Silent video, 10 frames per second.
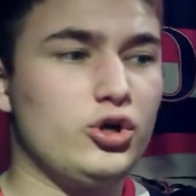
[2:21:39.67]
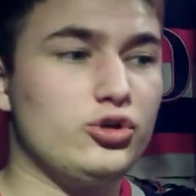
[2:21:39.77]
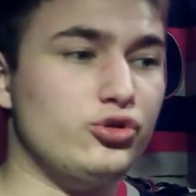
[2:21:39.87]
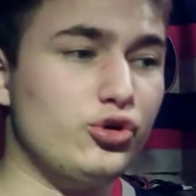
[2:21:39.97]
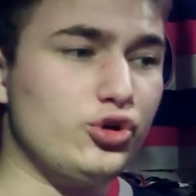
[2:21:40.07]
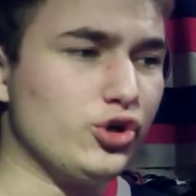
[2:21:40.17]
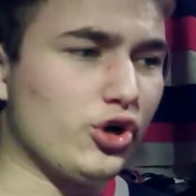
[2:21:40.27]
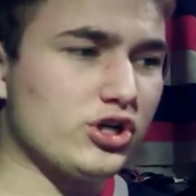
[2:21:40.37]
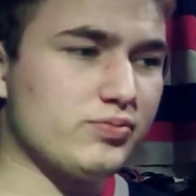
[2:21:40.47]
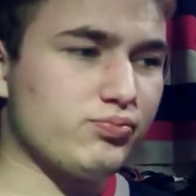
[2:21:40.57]
New
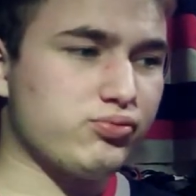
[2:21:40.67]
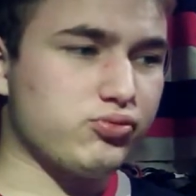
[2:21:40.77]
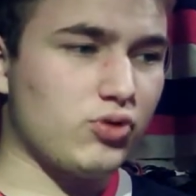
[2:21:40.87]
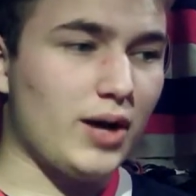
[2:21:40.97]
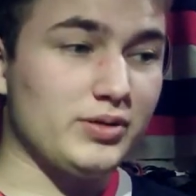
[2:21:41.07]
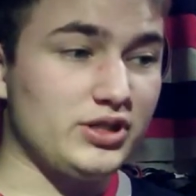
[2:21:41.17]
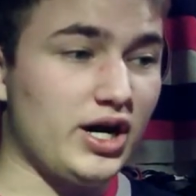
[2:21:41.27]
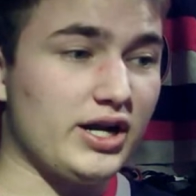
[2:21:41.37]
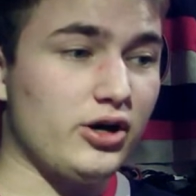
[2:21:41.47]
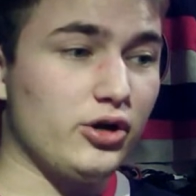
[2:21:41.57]
York, probably
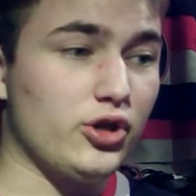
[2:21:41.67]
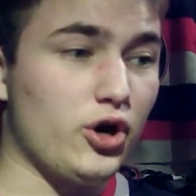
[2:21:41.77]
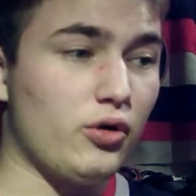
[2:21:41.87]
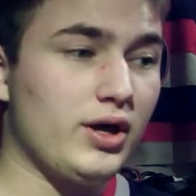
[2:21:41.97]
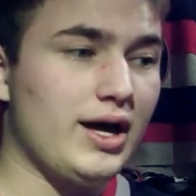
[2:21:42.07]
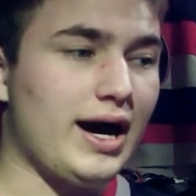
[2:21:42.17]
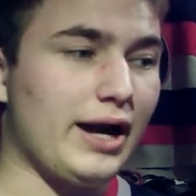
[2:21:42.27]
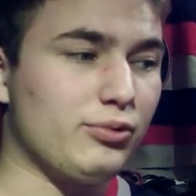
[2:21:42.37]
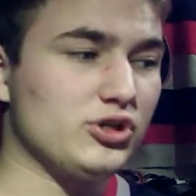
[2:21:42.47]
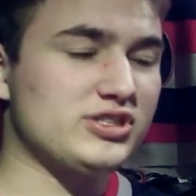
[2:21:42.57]
not. Although I
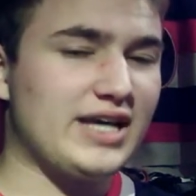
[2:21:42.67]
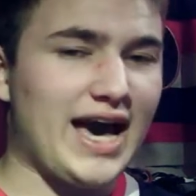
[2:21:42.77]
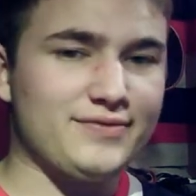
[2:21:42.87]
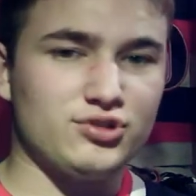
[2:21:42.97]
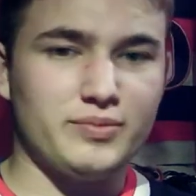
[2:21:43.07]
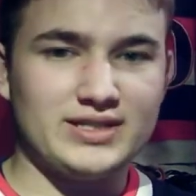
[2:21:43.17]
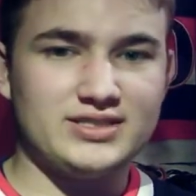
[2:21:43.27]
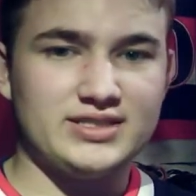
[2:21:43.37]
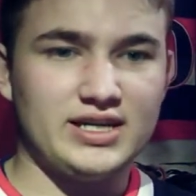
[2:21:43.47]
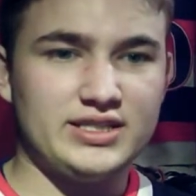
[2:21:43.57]
will say after the
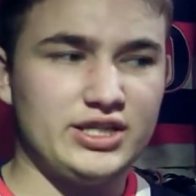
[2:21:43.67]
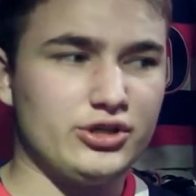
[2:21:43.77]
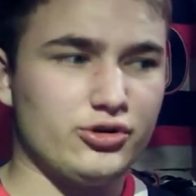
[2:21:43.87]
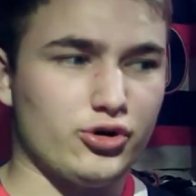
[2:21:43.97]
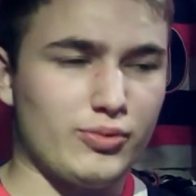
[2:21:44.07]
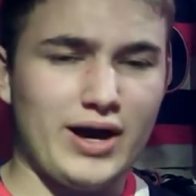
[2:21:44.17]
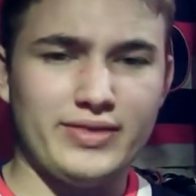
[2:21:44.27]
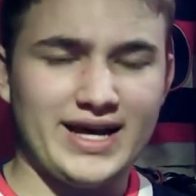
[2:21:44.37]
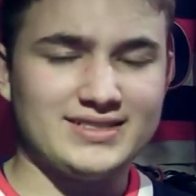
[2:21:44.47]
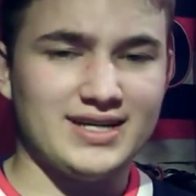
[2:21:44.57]
Messier year or around
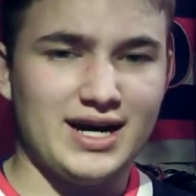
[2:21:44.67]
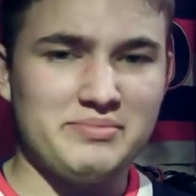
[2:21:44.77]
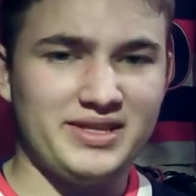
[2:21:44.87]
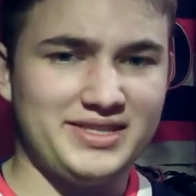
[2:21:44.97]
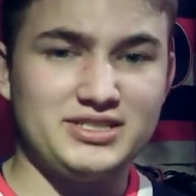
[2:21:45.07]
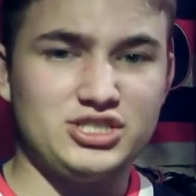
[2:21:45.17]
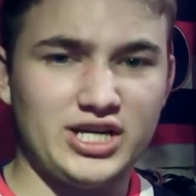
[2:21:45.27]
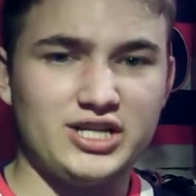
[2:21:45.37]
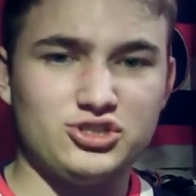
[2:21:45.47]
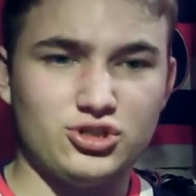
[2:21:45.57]
that time, they did
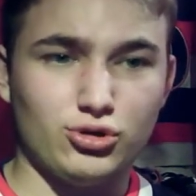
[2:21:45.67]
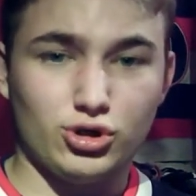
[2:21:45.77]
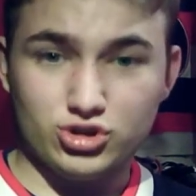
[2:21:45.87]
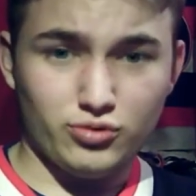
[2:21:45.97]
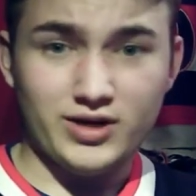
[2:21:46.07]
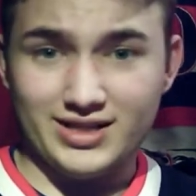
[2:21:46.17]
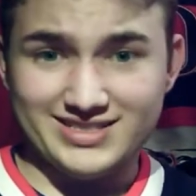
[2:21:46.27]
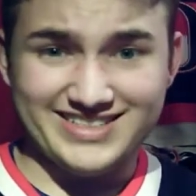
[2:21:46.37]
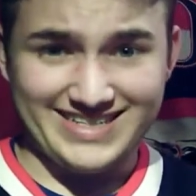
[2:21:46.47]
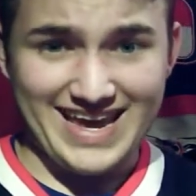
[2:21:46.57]
change their look to what it is
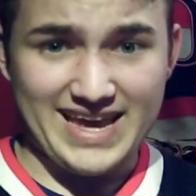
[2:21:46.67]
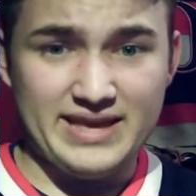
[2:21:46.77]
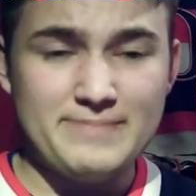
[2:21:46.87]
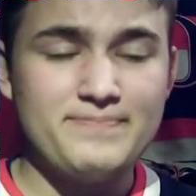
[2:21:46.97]
today.